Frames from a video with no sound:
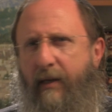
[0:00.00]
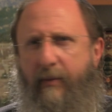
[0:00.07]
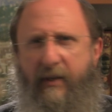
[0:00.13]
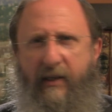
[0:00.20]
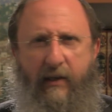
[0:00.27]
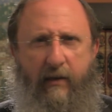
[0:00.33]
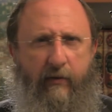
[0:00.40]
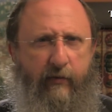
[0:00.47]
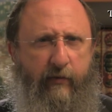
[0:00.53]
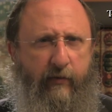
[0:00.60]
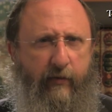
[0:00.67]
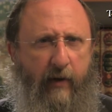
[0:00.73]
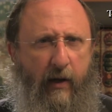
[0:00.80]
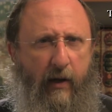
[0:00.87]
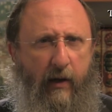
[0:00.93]

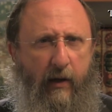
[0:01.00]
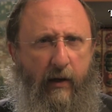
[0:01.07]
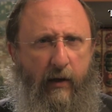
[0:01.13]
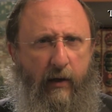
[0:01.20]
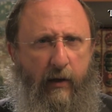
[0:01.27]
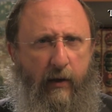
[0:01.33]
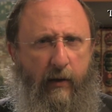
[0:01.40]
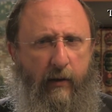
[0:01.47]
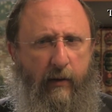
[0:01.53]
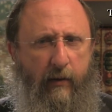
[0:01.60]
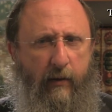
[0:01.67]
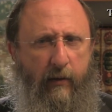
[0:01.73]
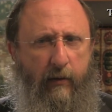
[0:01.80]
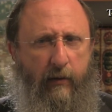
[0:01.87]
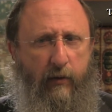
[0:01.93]
himself,
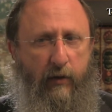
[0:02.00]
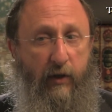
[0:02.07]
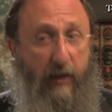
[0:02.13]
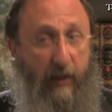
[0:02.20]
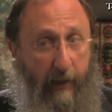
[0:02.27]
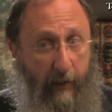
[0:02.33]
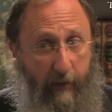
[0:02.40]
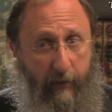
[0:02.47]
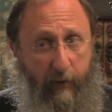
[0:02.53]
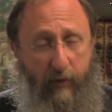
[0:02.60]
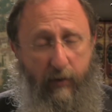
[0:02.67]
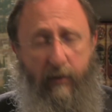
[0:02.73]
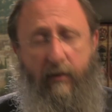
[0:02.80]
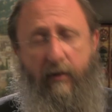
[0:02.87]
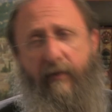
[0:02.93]
just like the
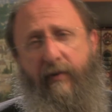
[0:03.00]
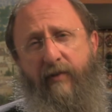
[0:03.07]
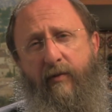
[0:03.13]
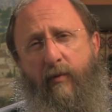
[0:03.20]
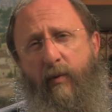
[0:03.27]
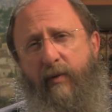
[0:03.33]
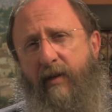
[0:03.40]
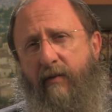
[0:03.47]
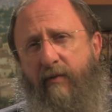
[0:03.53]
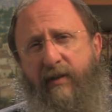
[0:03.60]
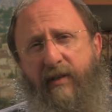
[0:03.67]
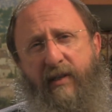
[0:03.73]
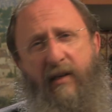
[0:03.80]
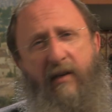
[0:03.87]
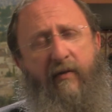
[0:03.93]
children of Israel when they
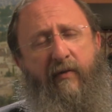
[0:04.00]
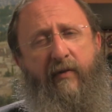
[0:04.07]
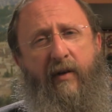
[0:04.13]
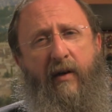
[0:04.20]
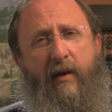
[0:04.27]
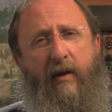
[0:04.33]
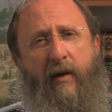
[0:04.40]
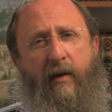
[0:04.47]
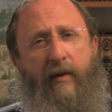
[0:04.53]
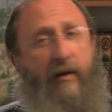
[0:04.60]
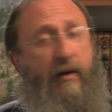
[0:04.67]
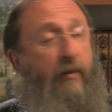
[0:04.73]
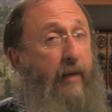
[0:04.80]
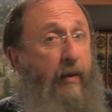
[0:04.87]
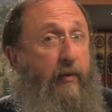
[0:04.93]
received the
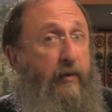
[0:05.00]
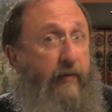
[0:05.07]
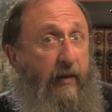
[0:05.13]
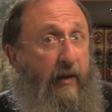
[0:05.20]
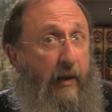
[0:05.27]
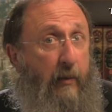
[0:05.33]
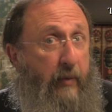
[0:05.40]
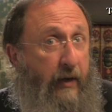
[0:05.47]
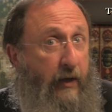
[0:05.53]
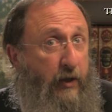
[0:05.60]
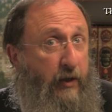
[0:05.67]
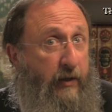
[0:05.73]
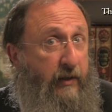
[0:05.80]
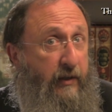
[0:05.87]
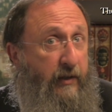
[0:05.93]
commandment of the
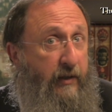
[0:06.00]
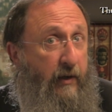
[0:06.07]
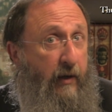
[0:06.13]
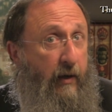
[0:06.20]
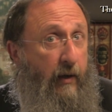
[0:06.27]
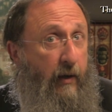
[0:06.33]
libations